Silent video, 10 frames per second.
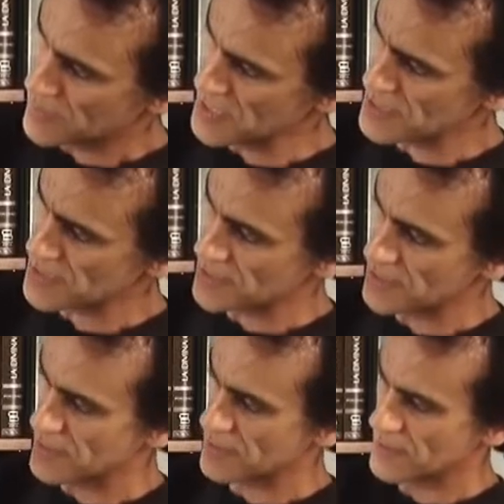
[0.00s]
This
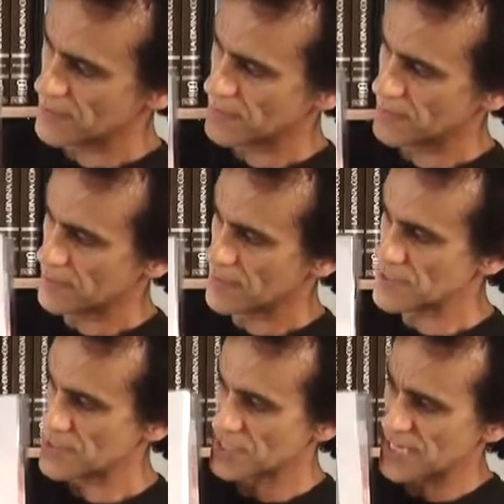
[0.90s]

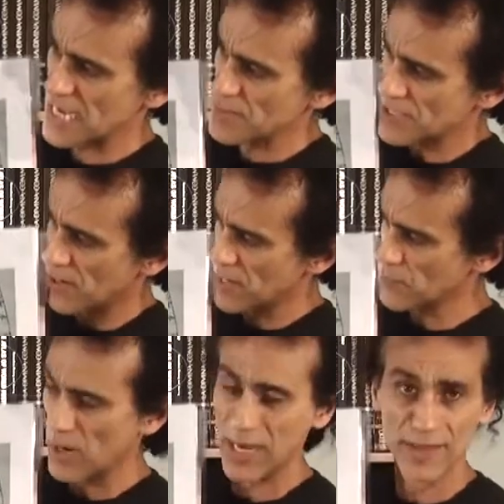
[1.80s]
is the same
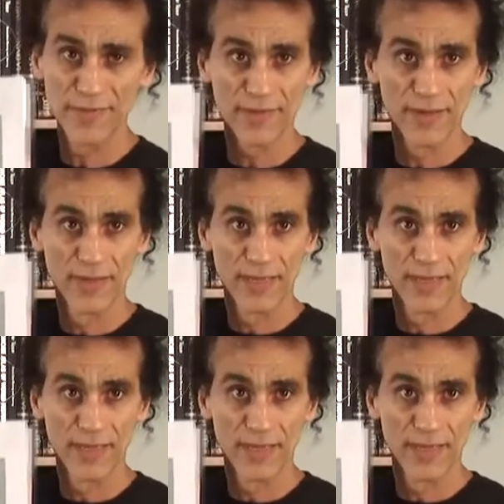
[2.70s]
sine wave,